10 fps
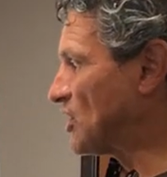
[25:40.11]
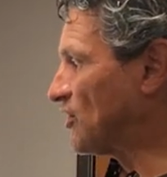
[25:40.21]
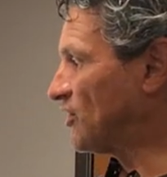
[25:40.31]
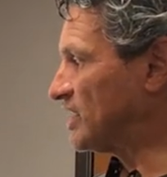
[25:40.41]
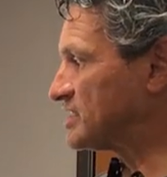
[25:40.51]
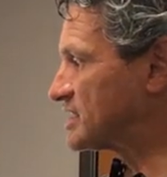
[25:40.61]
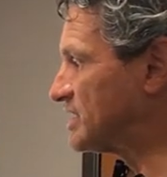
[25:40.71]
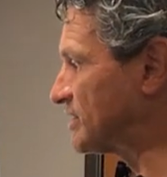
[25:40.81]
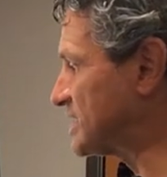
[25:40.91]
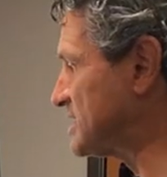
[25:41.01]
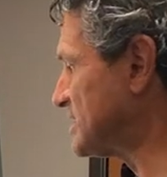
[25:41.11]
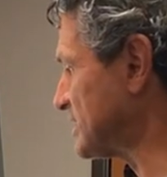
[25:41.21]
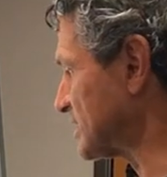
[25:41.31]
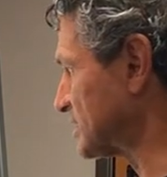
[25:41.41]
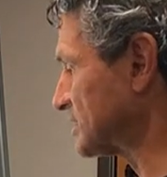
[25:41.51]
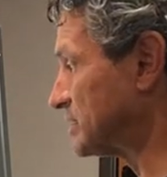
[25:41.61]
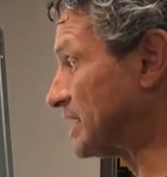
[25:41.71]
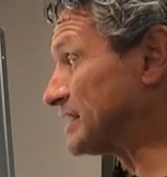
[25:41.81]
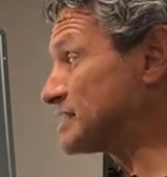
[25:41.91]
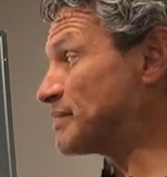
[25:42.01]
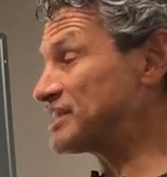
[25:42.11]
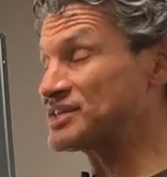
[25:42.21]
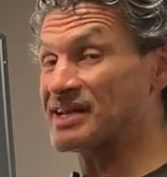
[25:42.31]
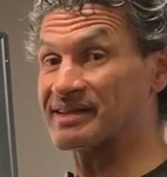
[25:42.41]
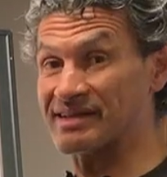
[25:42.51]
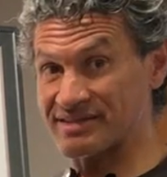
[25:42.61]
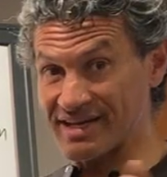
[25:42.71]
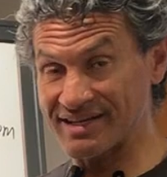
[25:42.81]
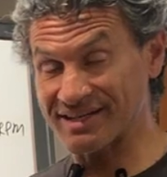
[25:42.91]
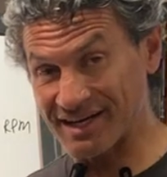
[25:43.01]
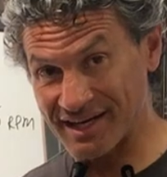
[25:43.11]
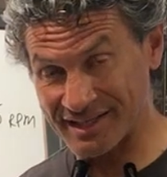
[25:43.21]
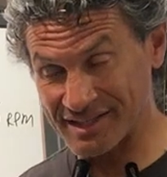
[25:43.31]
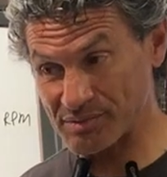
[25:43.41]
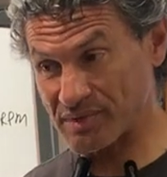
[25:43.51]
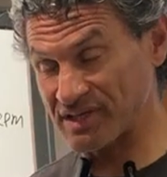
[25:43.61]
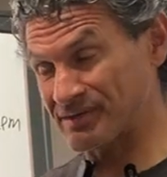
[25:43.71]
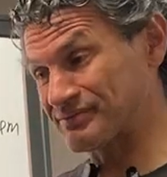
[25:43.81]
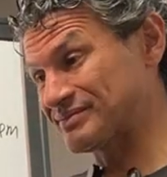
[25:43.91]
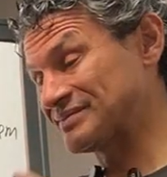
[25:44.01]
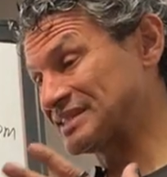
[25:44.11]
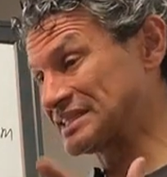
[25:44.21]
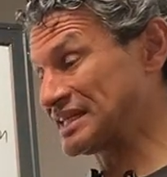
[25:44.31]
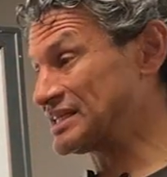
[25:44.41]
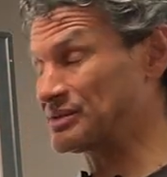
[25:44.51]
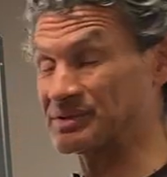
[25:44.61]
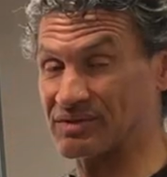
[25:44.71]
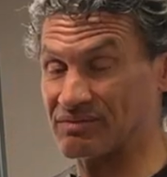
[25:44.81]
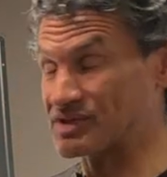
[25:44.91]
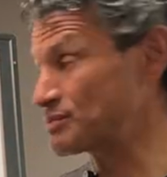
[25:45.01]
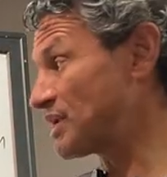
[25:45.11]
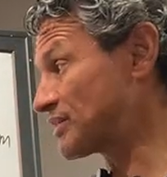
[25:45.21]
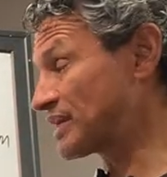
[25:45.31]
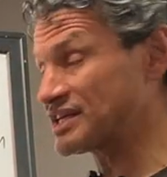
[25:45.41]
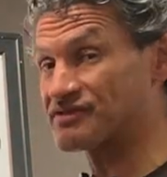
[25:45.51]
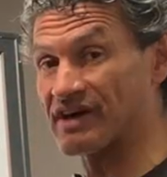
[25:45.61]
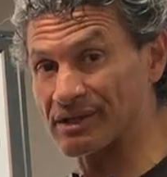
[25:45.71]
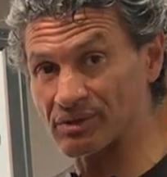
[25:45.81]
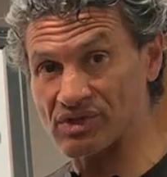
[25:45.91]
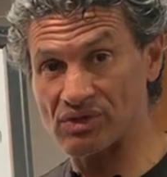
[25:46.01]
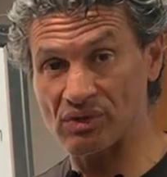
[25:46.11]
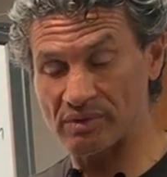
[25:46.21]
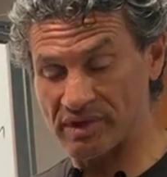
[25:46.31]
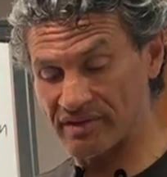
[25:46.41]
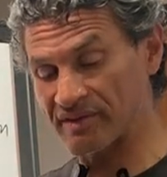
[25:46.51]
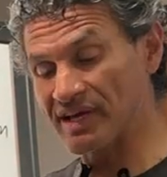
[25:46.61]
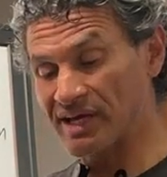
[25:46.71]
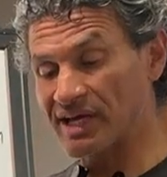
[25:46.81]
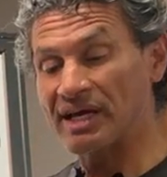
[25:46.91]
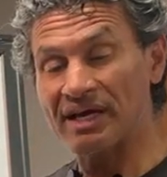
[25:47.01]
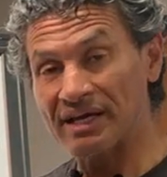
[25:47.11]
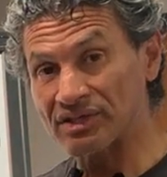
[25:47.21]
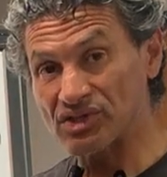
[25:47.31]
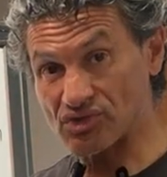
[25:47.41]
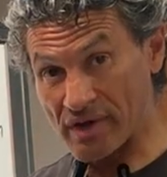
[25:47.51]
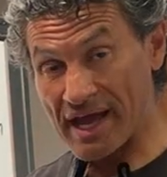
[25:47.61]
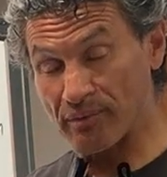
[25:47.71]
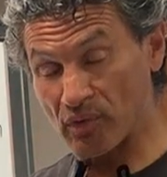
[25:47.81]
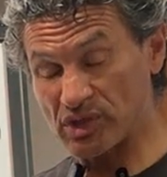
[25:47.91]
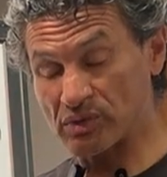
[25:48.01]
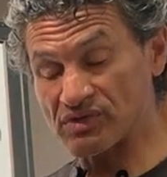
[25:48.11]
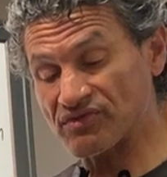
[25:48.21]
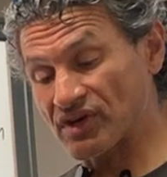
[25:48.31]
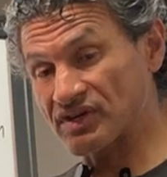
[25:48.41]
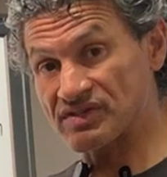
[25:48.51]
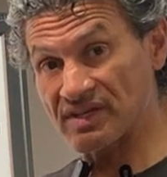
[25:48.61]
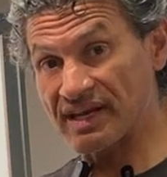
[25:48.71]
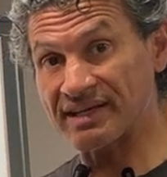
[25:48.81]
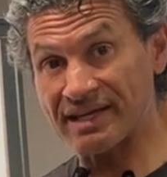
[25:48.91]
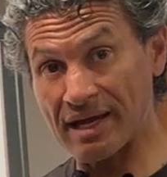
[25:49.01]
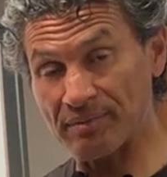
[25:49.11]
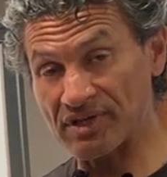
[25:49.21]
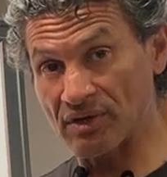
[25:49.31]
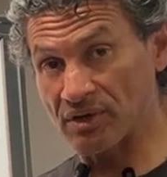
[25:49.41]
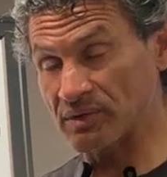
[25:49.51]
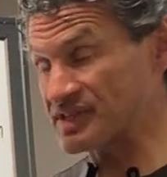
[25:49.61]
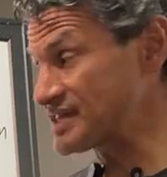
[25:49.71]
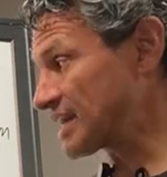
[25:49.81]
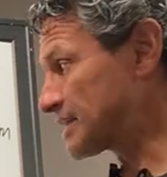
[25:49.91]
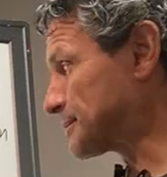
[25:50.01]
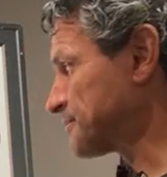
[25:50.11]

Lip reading: this gearing here, not to mention that the 10 cog has been, you know, Shimano, I guess, followed suit with SRAM, which was first, and then Campagnolo was second.